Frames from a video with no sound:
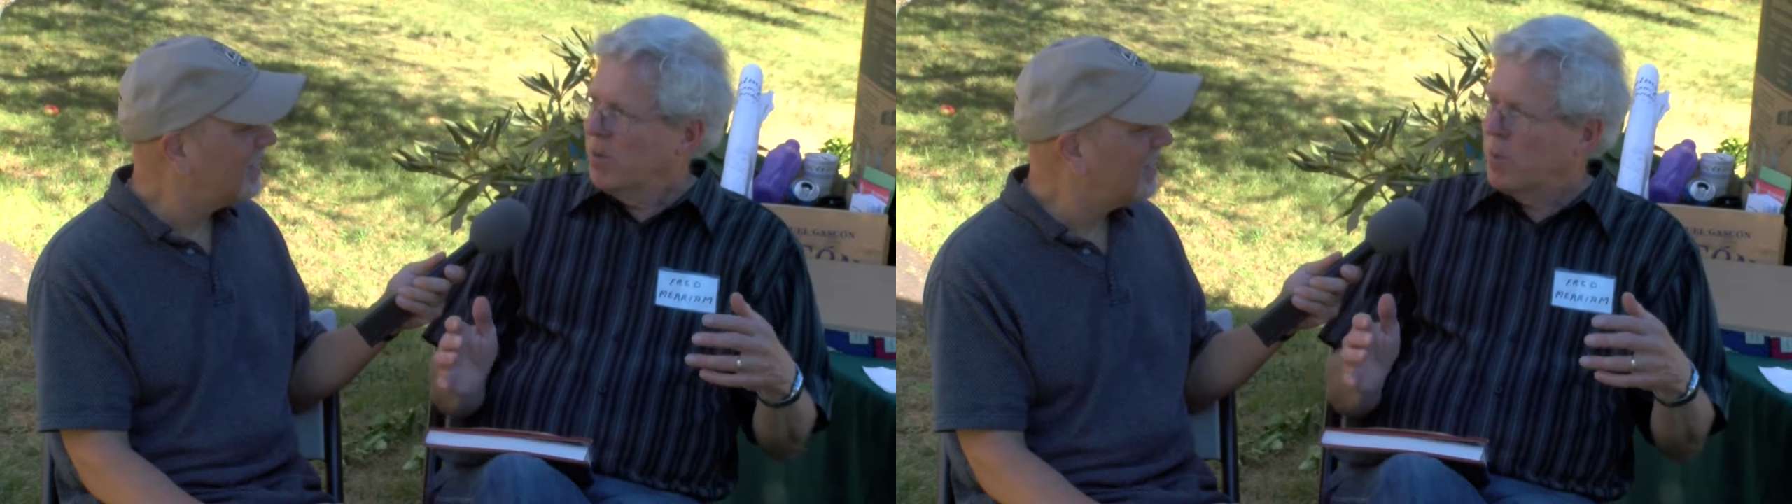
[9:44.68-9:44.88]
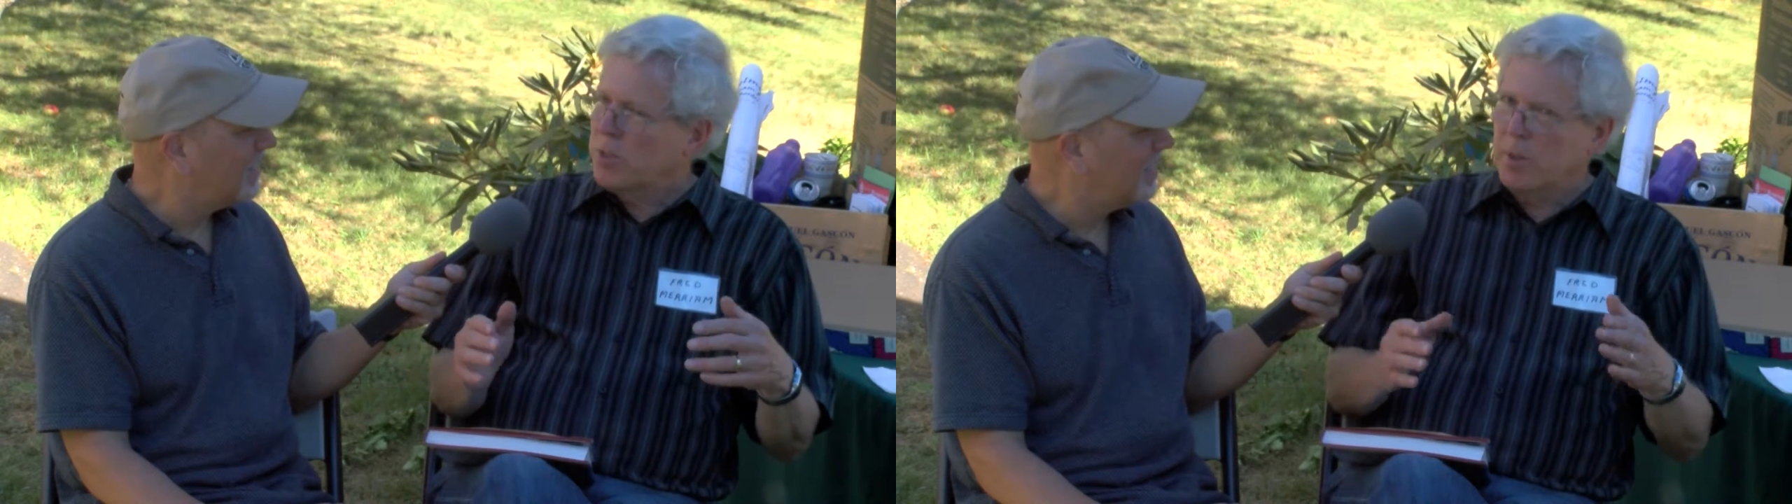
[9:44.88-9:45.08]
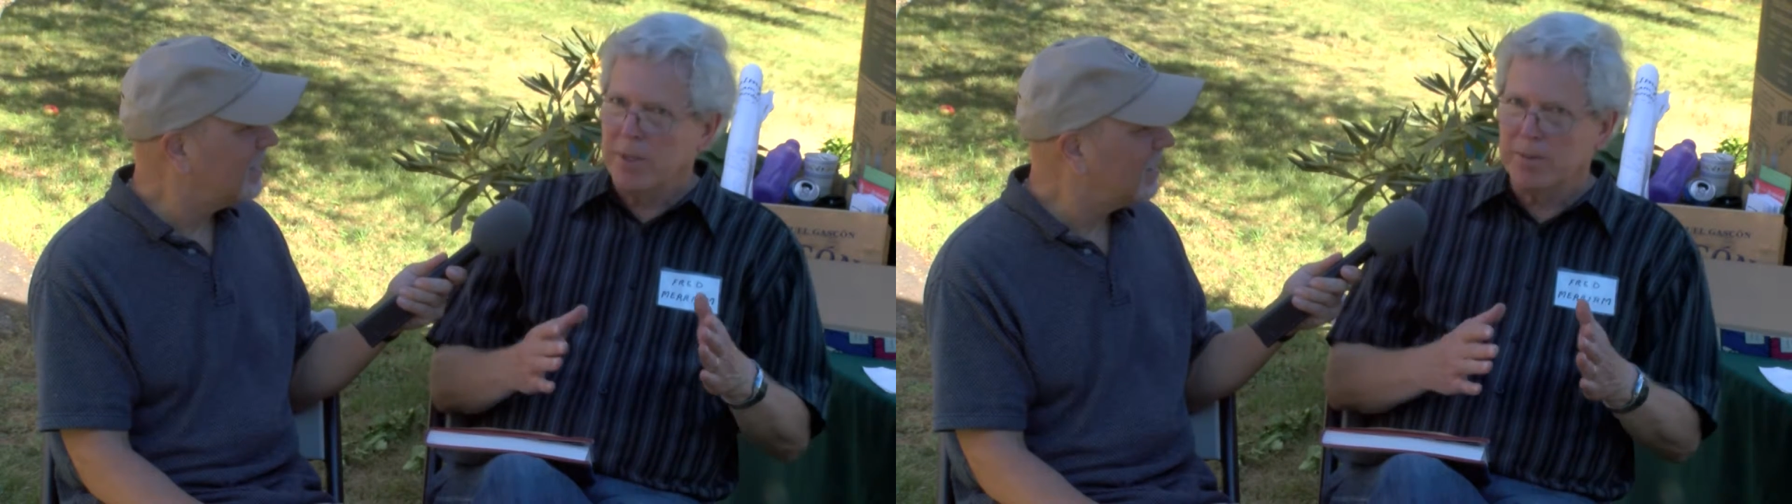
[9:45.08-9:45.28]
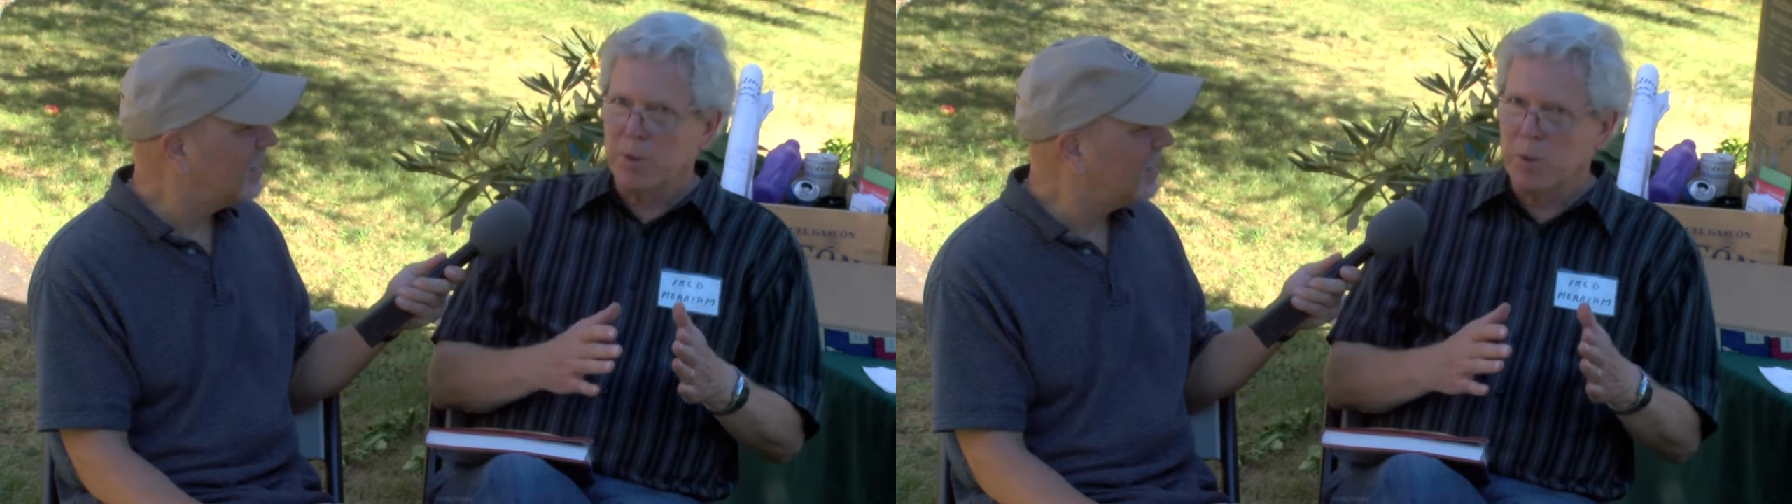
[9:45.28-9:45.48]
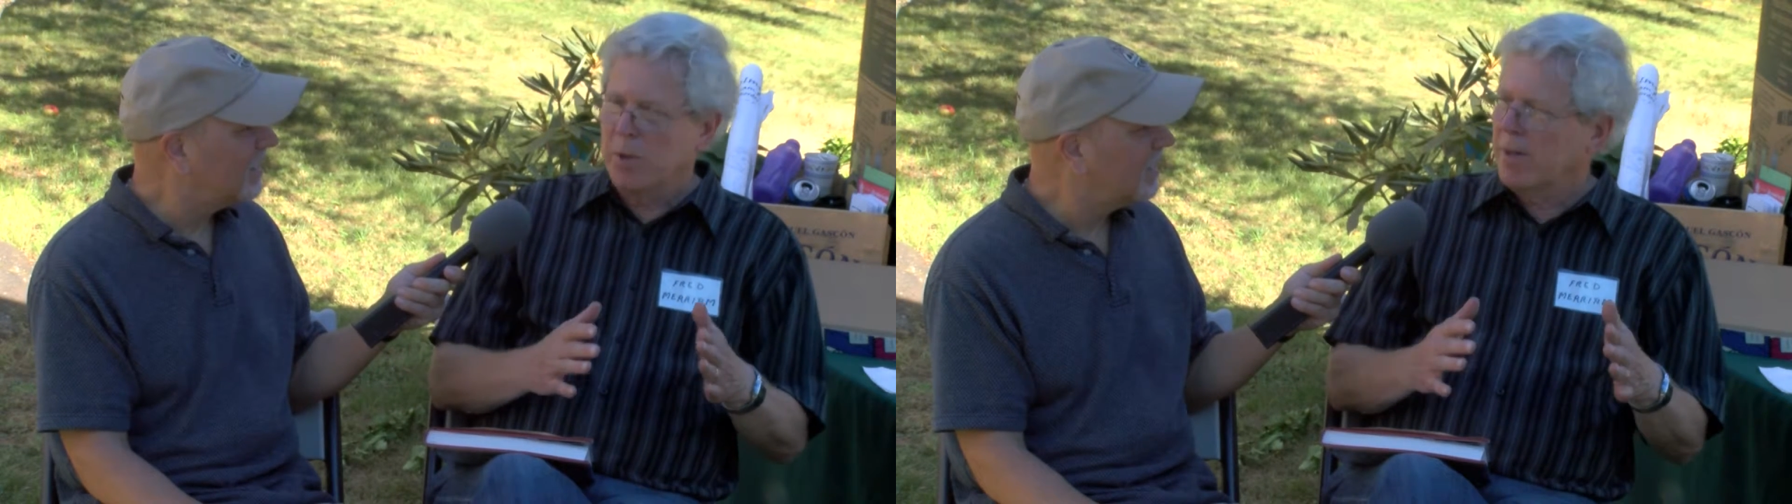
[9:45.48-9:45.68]
Once you get
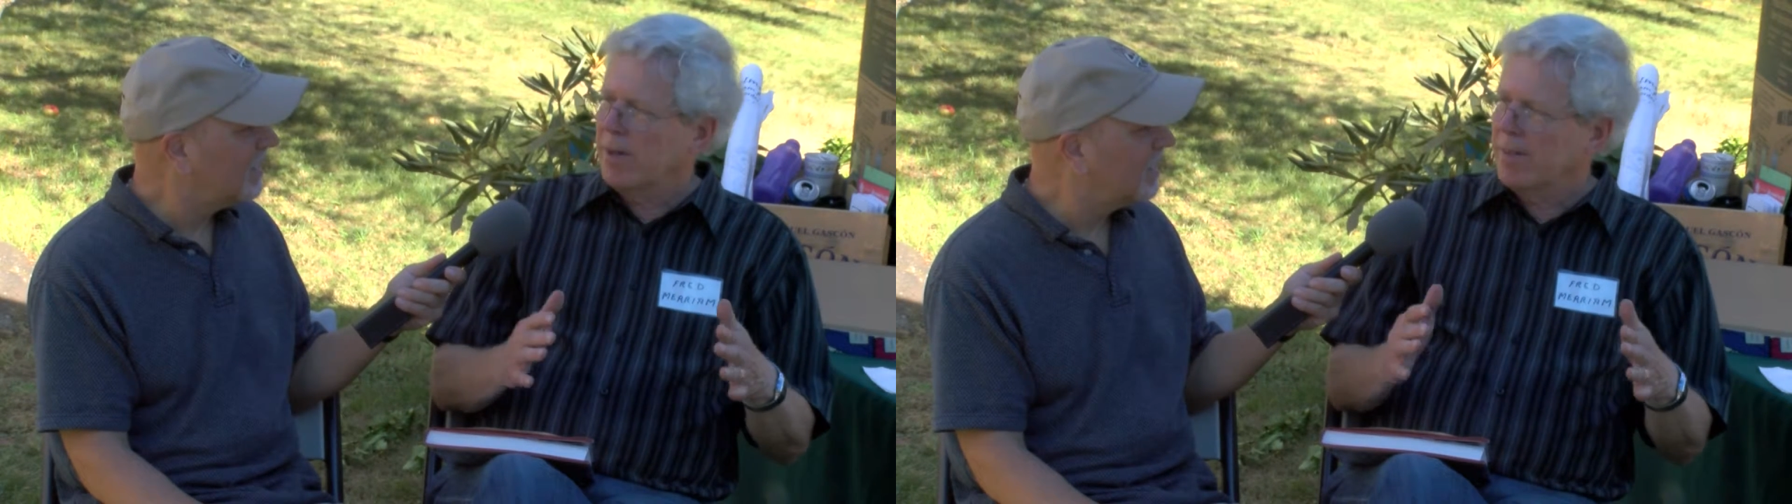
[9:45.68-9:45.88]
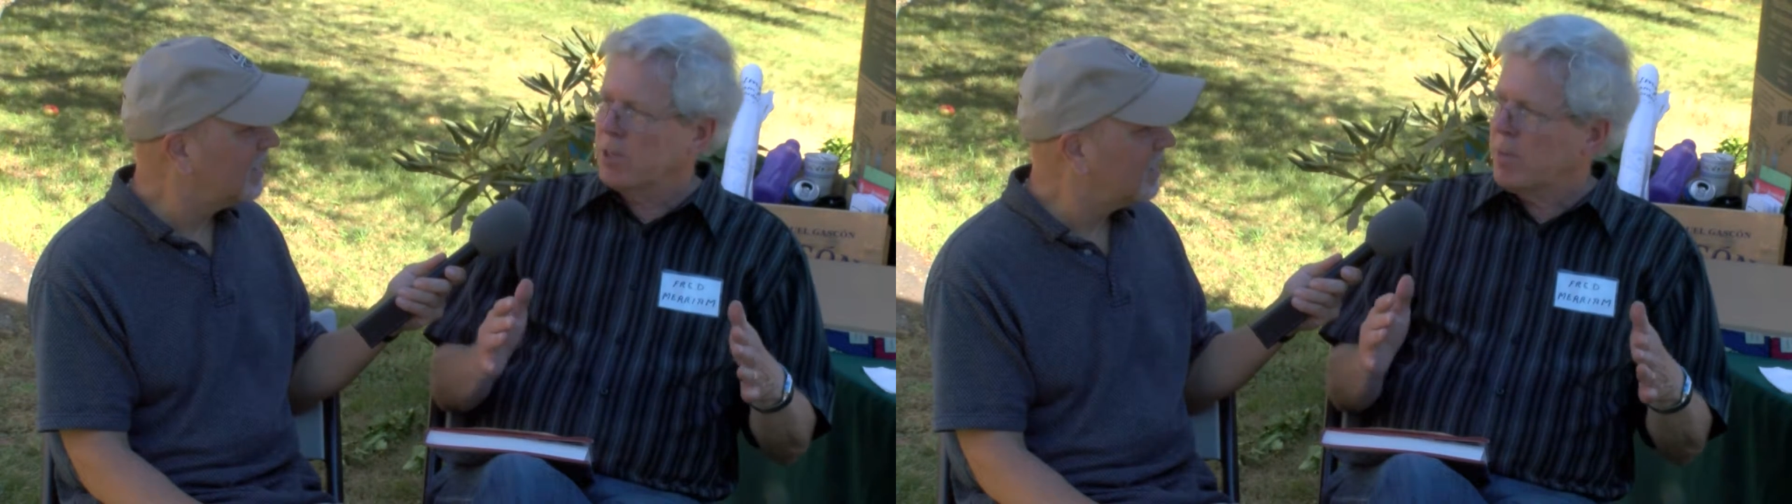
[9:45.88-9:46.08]
through with all the